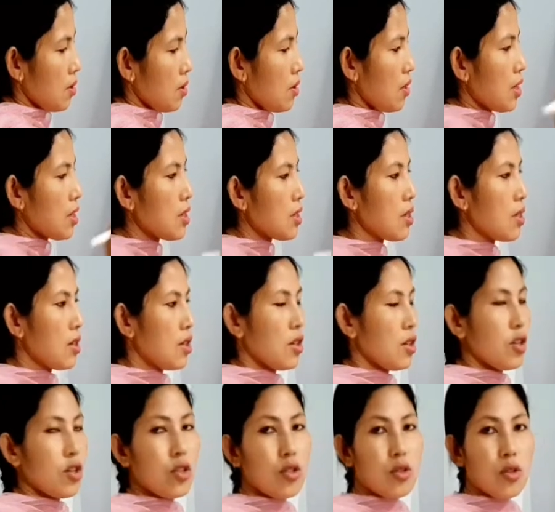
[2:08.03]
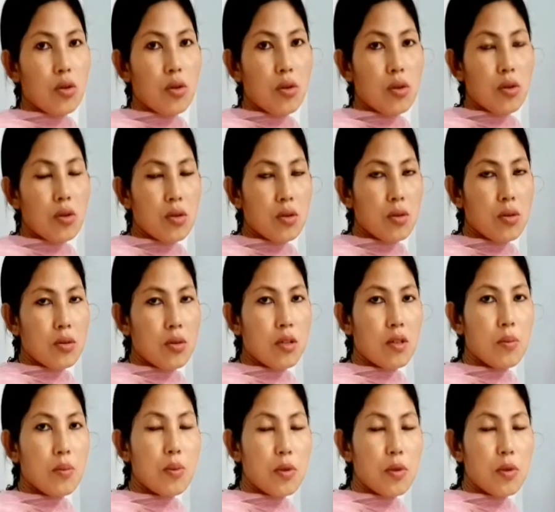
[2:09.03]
Right? So the